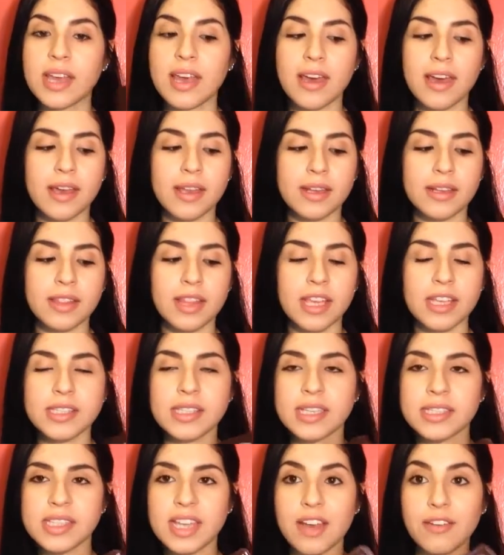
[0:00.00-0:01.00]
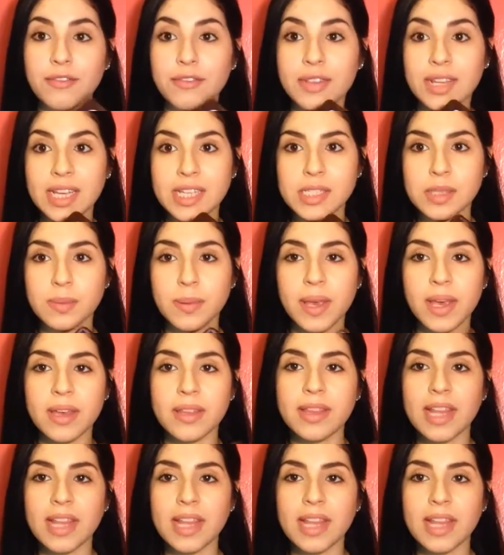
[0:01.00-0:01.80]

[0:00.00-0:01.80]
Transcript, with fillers: and they tend to have flex pay.